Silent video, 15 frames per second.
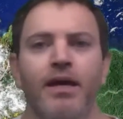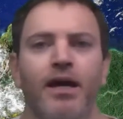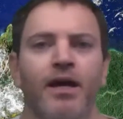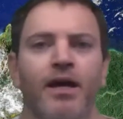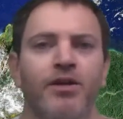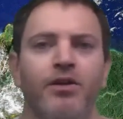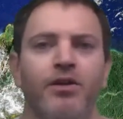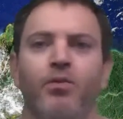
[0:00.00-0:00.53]

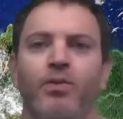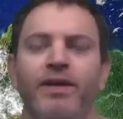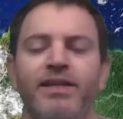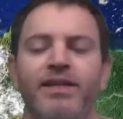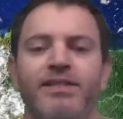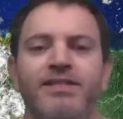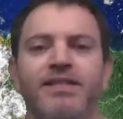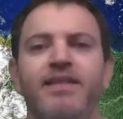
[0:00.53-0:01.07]
We
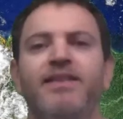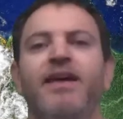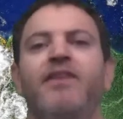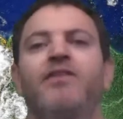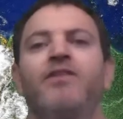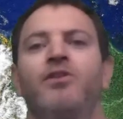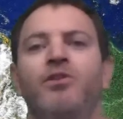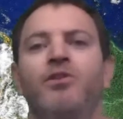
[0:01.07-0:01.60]
see that in
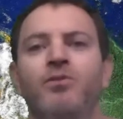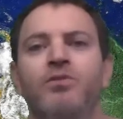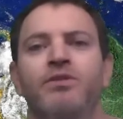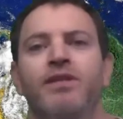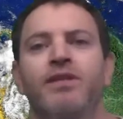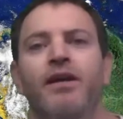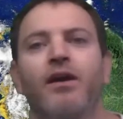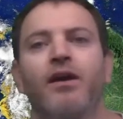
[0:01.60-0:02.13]
the news,
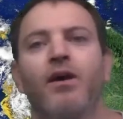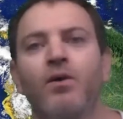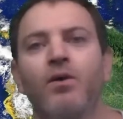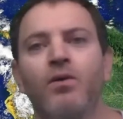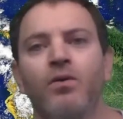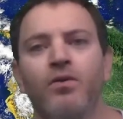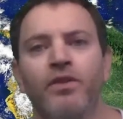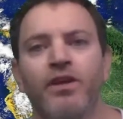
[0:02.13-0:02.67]
like,
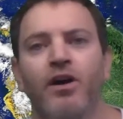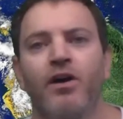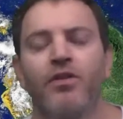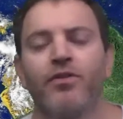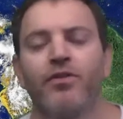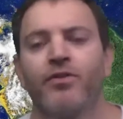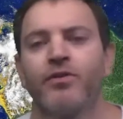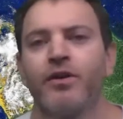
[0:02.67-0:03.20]
oh, the
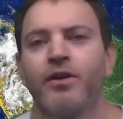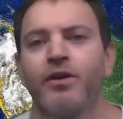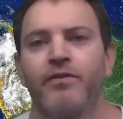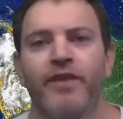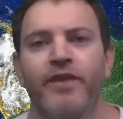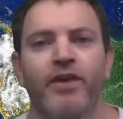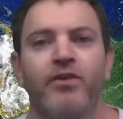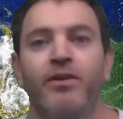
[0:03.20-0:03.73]
author of
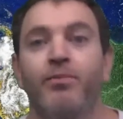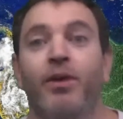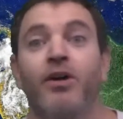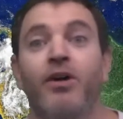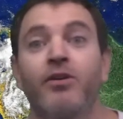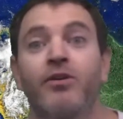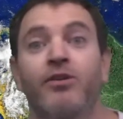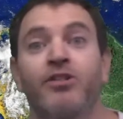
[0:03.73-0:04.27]
Harry
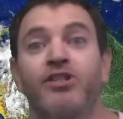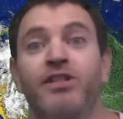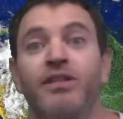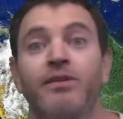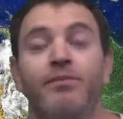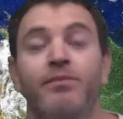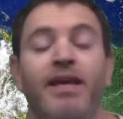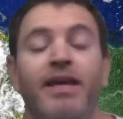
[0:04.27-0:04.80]
Potter,
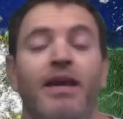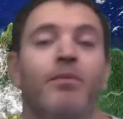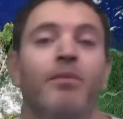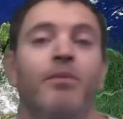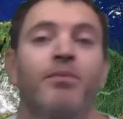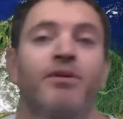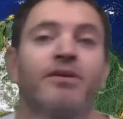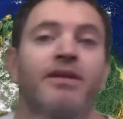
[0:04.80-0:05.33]
she became a
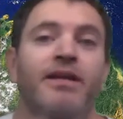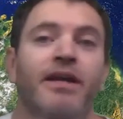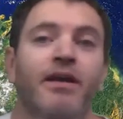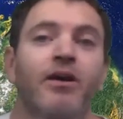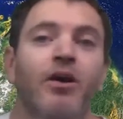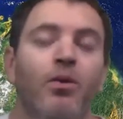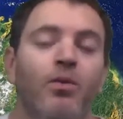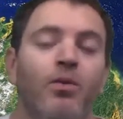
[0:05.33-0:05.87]
billionaire.
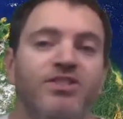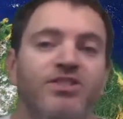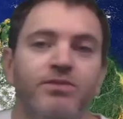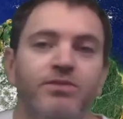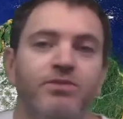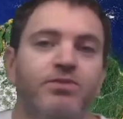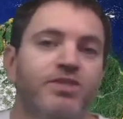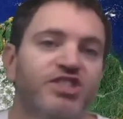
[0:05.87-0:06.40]
Well, she
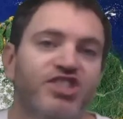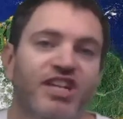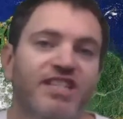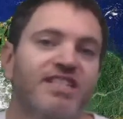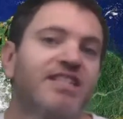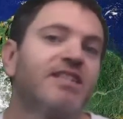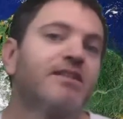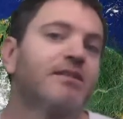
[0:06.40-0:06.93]
was
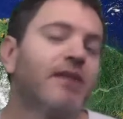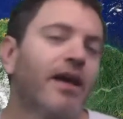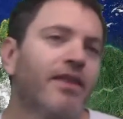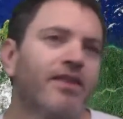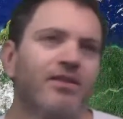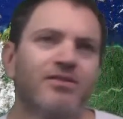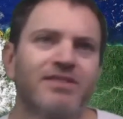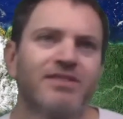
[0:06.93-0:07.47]
rejected, I
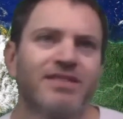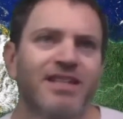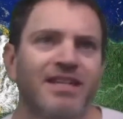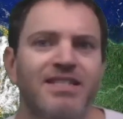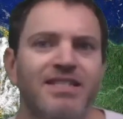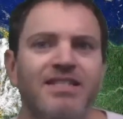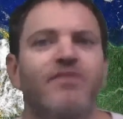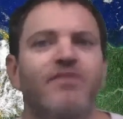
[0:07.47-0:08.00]
think it's
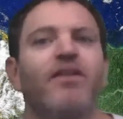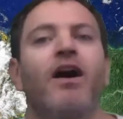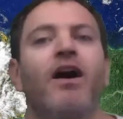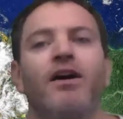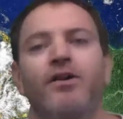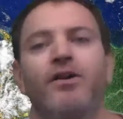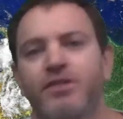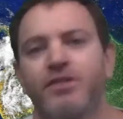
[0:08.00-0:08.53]
dozens, if not
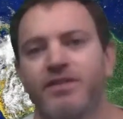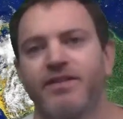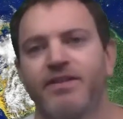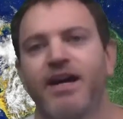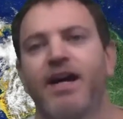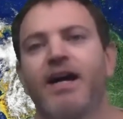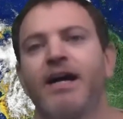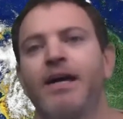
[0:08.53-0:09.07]
hundreds of
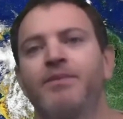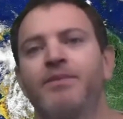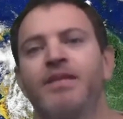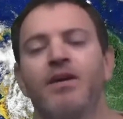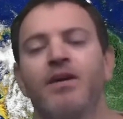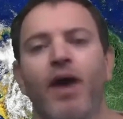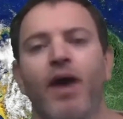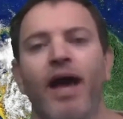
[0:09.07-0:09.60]
times
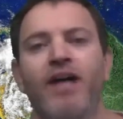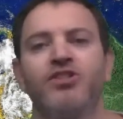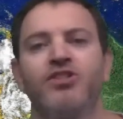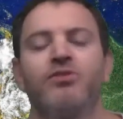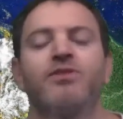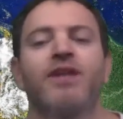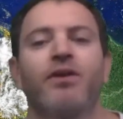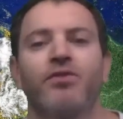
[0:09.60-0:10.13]
as she
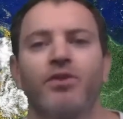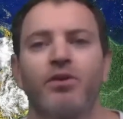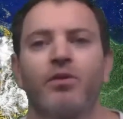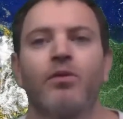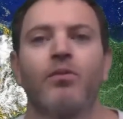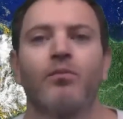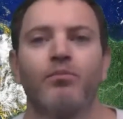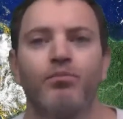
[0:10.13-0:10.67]
was out there
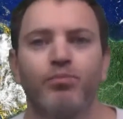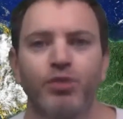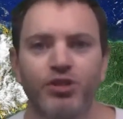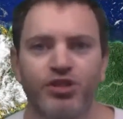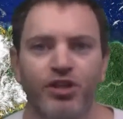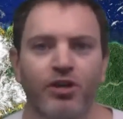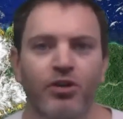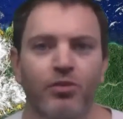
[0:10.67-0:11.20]

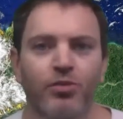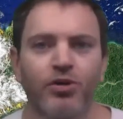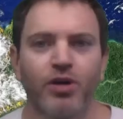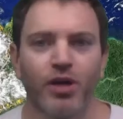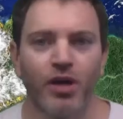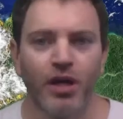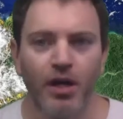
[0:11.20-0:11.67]
pushing her book.